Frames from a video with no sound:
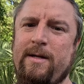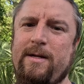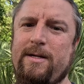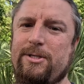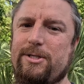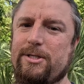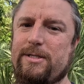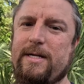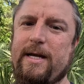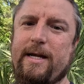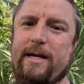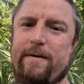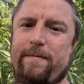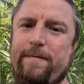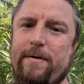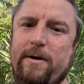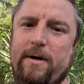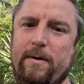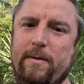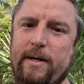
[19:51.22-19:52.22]
Just taking a
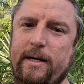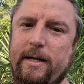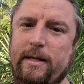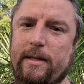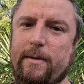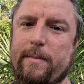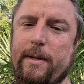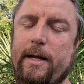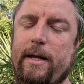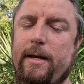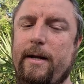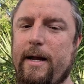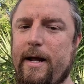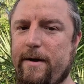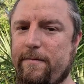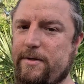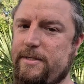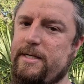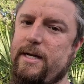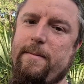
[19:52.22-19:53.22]
photo, hitting the button.
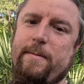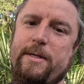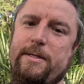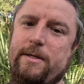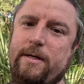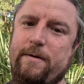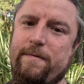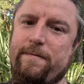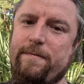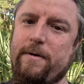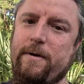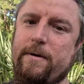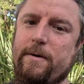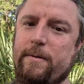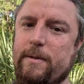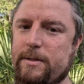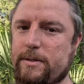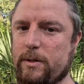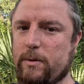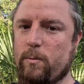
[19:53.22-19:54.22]
Every time I took a
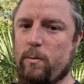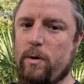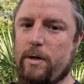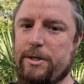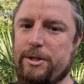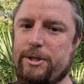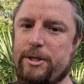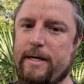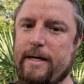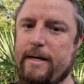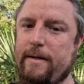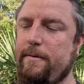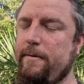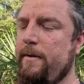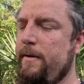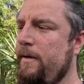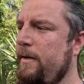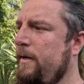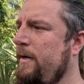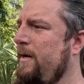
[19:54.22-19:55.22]
photo, it took 1 shot.
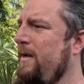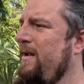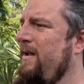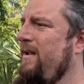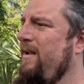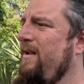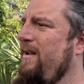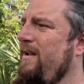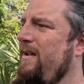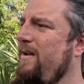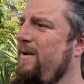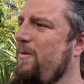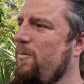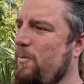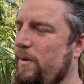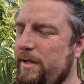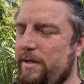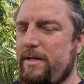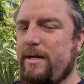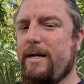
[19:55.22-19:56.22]

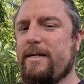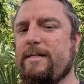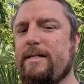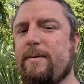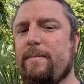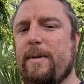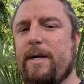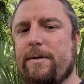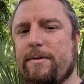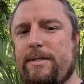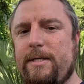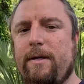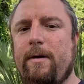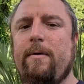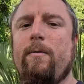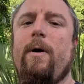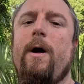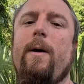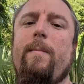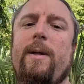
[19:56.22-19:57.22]
With custom mode
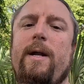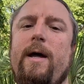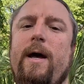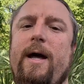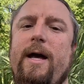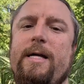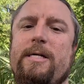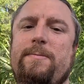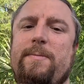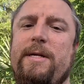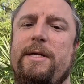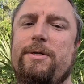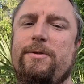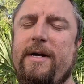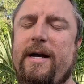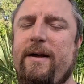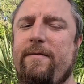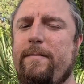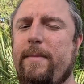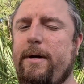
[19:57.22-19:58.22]
2, I'm in a high-speed
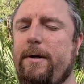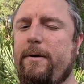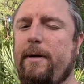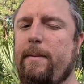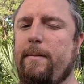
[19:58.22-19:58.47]
drive mode.